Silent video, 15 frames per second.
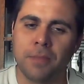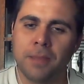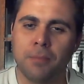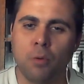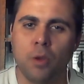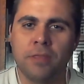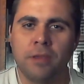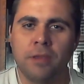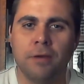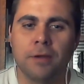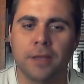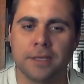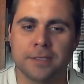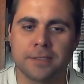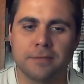point there
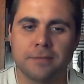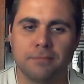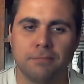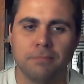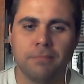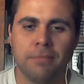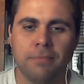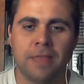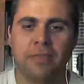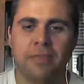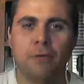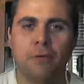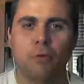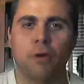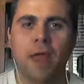is that
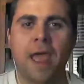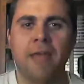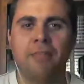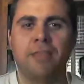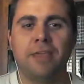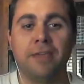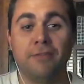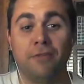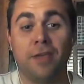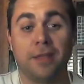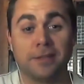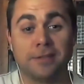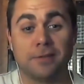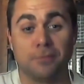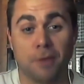they were at the
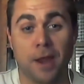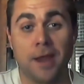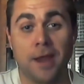event, right?